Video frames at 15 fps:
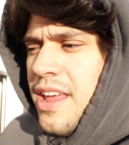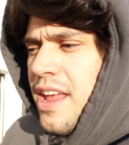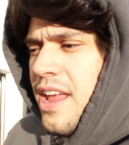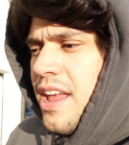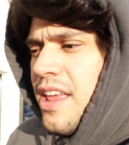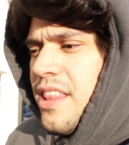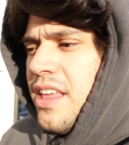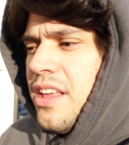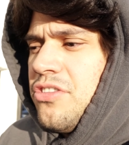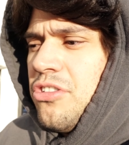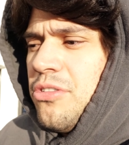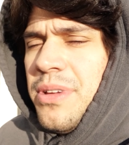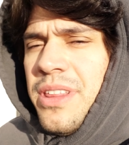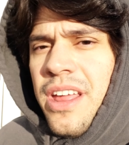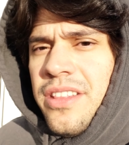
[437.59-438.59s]
and they
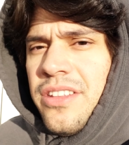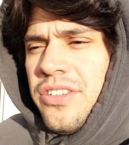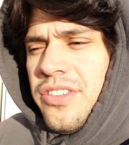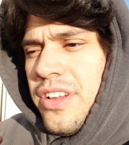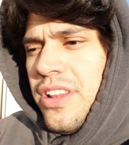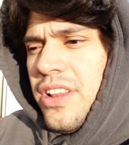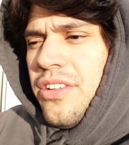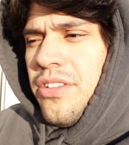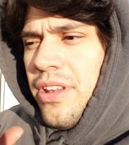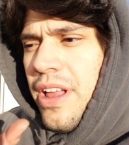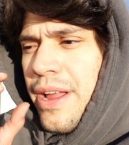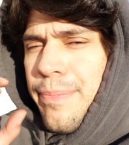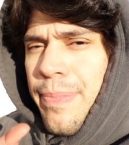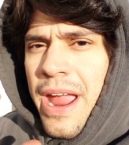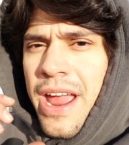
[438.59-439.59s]
told me that there's a little
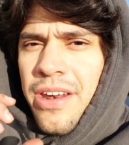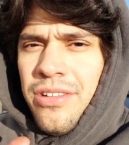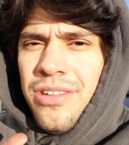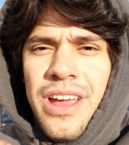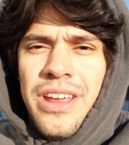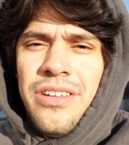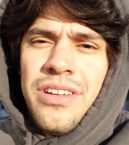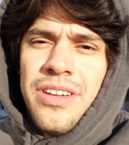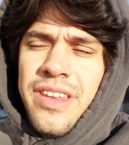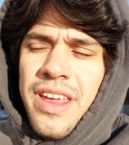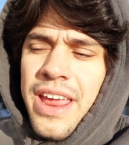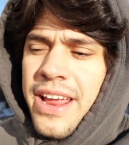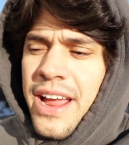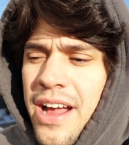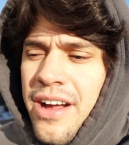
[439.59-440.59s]
like panel that you can
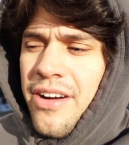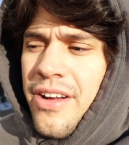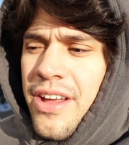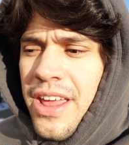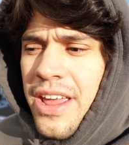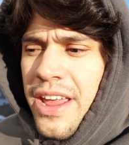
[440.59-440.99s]
take out,